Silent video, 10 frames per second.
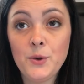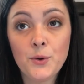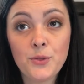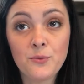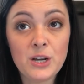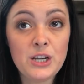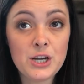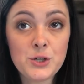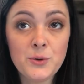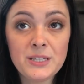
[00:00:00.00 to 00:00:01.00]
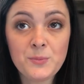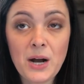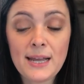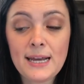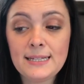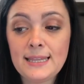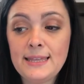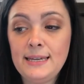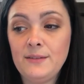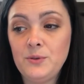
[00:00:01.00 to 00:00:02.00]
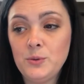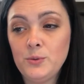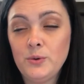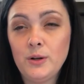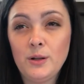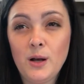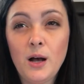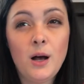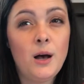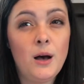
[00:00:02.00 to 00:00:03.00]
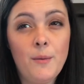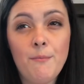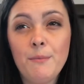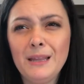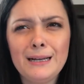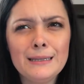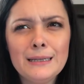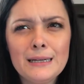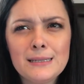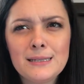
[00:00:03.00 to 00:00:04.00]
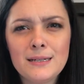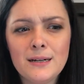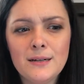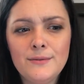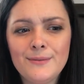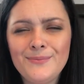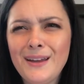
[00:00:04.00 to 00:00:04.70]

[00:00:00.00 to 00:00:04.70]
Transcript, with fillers: your three choice products, they give you um, like a list of,